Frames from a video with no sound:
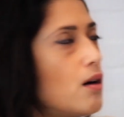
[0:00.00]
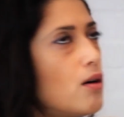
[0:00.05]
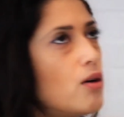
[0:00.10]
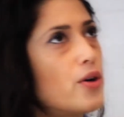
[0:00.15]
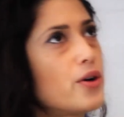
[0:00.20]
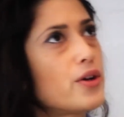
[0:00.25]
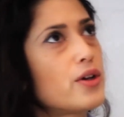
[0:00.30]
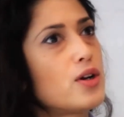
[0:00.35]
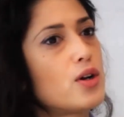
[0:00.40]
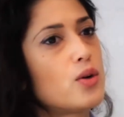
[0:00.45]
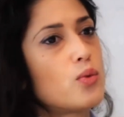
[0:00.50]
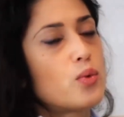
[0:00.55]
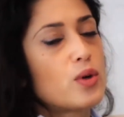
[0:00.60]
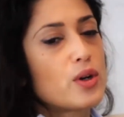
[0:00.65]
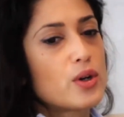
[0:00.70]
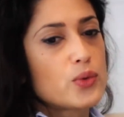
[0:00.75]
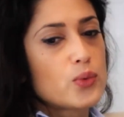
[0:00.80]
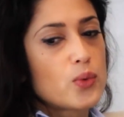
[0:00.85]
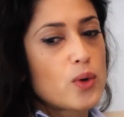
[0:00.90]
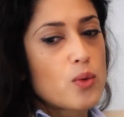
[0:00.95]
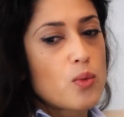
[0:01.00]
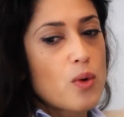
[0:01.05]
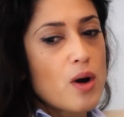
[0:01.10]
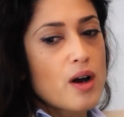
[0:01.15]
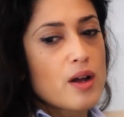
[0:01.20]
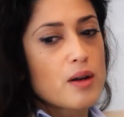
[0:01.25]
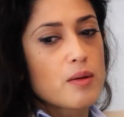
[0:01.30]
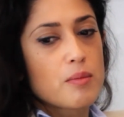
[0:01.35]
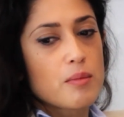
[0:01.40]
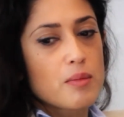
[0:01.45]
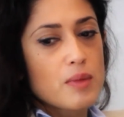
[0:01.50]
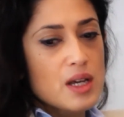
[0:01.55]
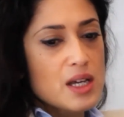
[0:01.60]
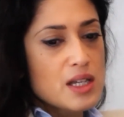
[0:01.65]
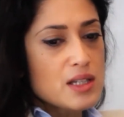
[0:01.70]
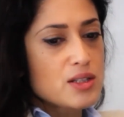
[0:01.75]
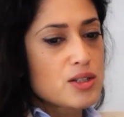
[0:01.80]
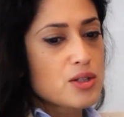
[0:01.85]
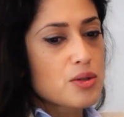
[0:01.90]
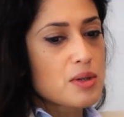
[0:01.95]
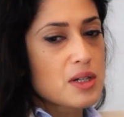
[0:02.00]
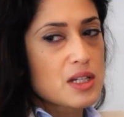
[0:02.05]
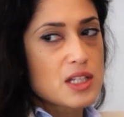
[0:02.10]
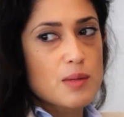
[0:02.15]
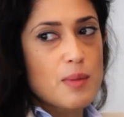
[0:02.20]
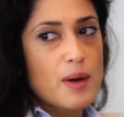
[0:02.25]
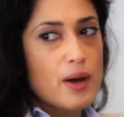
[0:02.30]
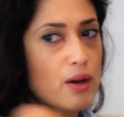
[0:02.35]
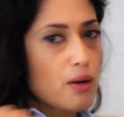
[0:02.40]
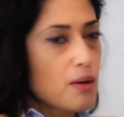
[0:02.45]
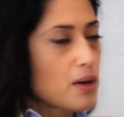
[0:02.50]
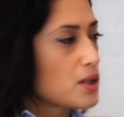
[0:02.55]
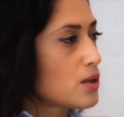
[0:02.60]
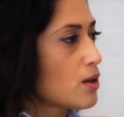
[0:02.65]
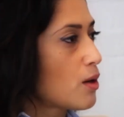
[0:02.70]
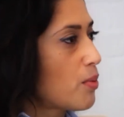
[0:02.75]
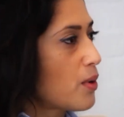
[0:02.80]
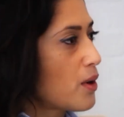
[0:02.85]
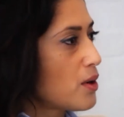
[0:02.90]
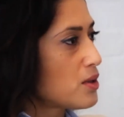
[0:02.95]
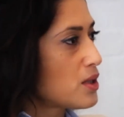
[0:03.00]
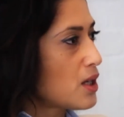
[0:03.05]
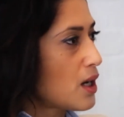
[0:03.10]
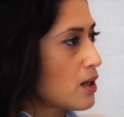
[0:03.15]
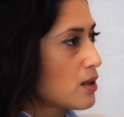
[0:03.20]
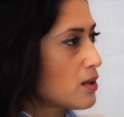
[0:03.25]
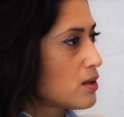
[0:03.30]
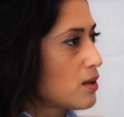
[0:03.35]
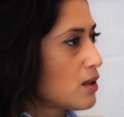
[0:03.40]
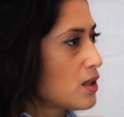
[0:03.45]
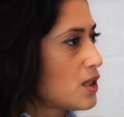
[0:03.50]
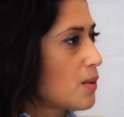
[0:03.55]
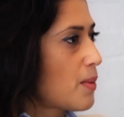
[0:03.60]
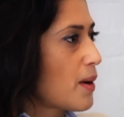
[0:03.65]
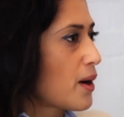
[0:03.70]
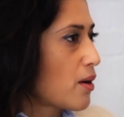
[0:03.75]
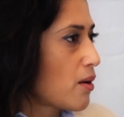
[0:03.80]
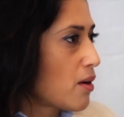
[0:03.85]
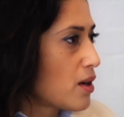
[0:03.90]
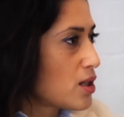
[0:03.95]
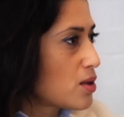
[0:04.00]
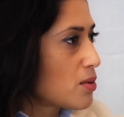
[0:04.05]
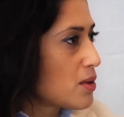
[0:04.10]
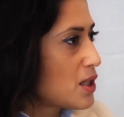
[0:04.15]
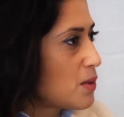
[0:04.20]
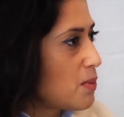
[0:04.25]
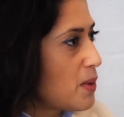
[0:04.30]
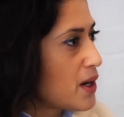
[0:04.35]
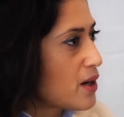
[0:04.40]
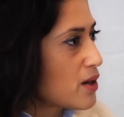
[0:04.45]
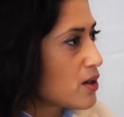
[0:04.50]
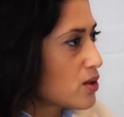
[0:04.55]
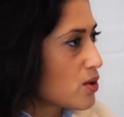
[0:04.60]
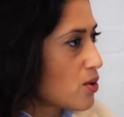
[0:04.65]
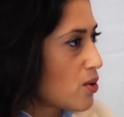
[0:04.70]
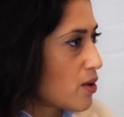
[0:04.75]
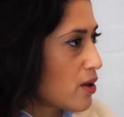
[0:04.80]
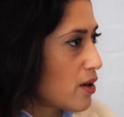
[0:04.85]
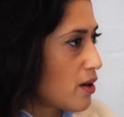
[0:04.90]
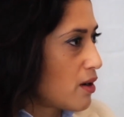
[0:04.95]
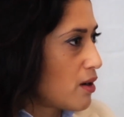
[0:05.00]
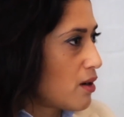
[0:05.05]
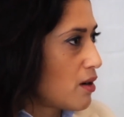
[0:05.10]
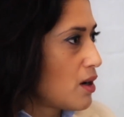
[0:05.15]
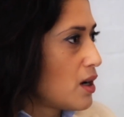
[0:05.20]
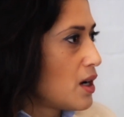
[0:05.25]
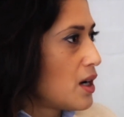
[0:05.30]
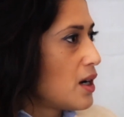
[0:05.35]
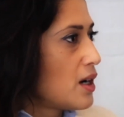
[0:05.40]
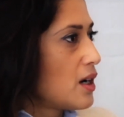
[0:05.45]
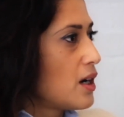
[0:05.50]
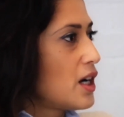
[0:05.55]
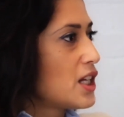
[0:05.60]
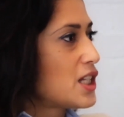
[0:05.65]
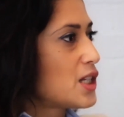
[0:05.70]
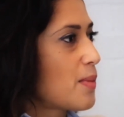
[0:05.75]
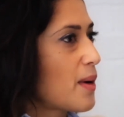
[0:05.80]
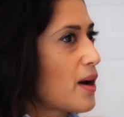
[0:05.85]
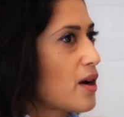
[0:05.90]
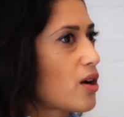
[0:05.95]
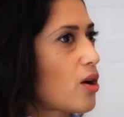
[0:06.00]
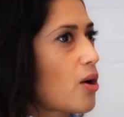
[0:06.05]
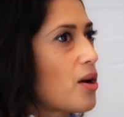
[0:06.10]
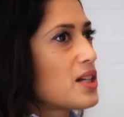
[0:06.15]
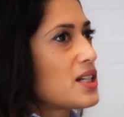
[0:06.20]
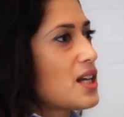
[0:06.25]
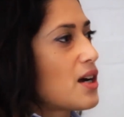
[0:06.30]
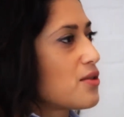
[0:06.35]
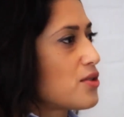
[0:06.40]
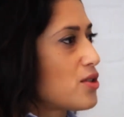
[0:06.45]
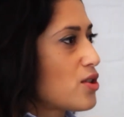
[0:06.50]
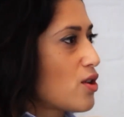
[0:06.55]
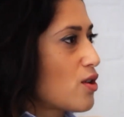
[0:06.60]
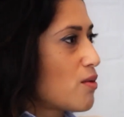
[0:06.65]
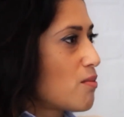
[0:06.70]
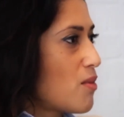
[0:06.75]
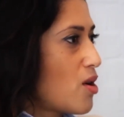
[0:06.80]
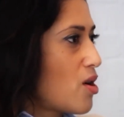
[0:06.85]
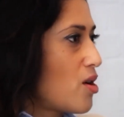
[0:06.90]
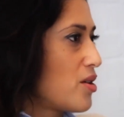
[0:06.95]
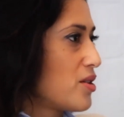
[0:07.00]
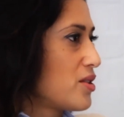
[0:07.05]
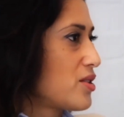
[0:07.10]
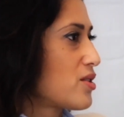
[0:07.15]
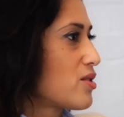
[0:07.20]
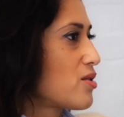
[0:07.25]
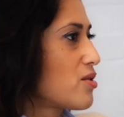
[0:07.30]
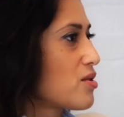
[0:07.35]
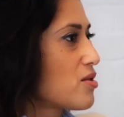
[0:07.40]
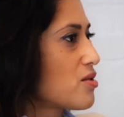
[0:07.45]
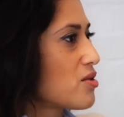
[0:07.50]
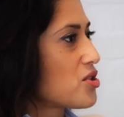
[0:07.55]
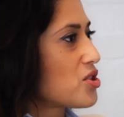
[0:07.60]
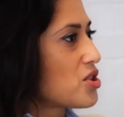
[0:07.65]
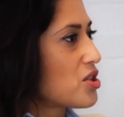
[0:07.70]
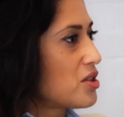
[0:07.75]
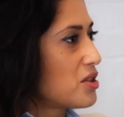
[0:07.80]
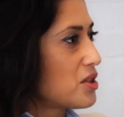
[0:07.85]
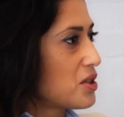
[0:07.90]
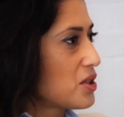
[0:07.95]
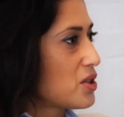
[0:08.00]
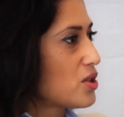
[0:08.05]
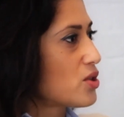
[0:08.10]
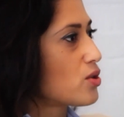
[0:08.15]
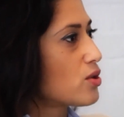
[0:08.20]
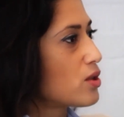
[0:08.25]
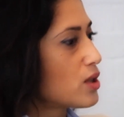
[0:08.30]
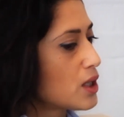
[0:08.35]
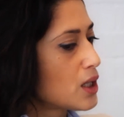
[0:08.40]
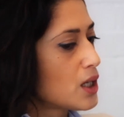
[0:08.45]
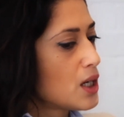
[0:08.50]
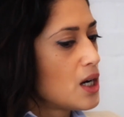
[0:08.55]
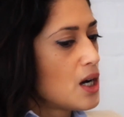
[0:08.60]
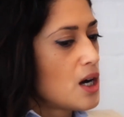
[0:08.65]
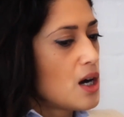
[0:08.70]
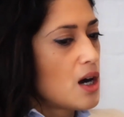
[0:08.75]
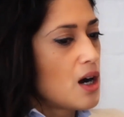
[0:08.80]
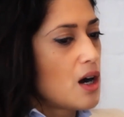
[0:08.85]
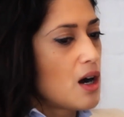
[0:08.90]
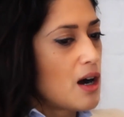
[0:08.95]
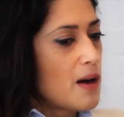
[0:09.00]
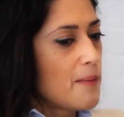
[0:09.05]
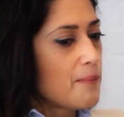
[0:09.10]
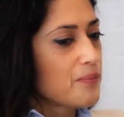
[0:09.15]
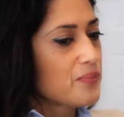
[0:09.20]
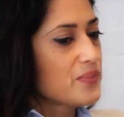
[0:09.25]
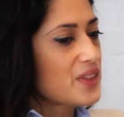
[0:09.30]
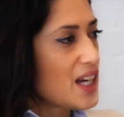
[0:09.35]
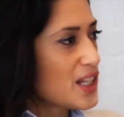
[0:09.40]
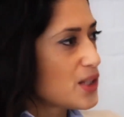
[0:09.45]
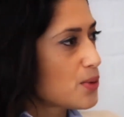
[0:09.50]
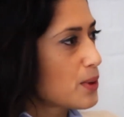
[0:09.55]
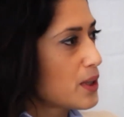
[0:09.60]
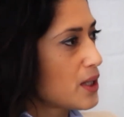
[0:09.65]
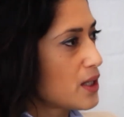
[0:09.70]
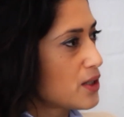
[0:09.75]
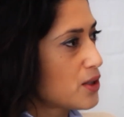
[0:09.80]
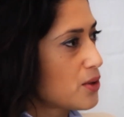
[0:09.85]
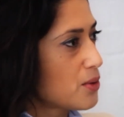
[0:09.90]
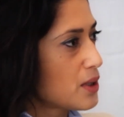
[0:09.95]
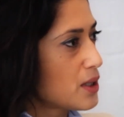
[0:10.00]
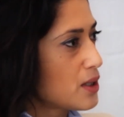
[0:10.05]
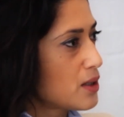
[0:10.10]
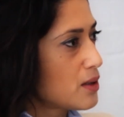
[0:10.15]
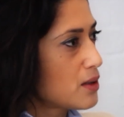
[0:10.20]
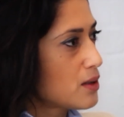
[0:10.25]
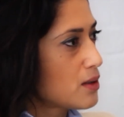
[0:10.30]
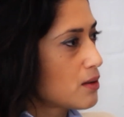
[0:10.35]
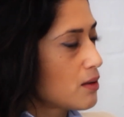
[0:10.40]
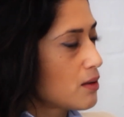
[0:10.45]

Or, World War I. History is about going to a protest. It's about going to a speaker's corner. It's about going down to your mosque or your church. Or that's what history is.